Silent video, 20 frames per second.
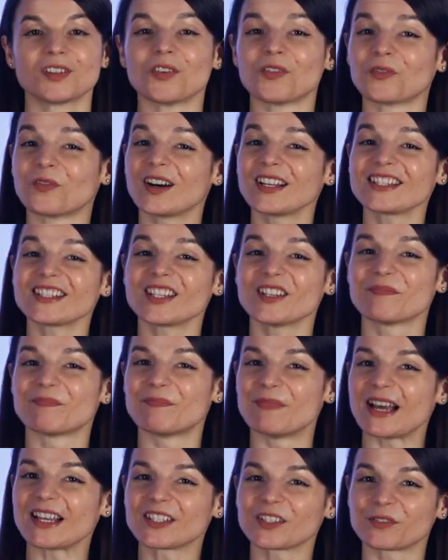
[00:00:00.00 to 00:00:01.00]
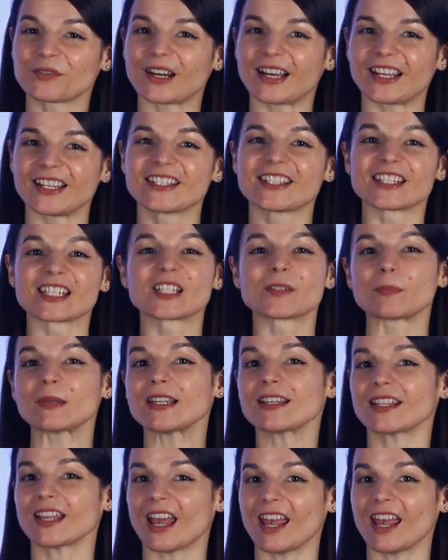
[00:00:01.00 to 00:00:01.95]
What's the best way to speak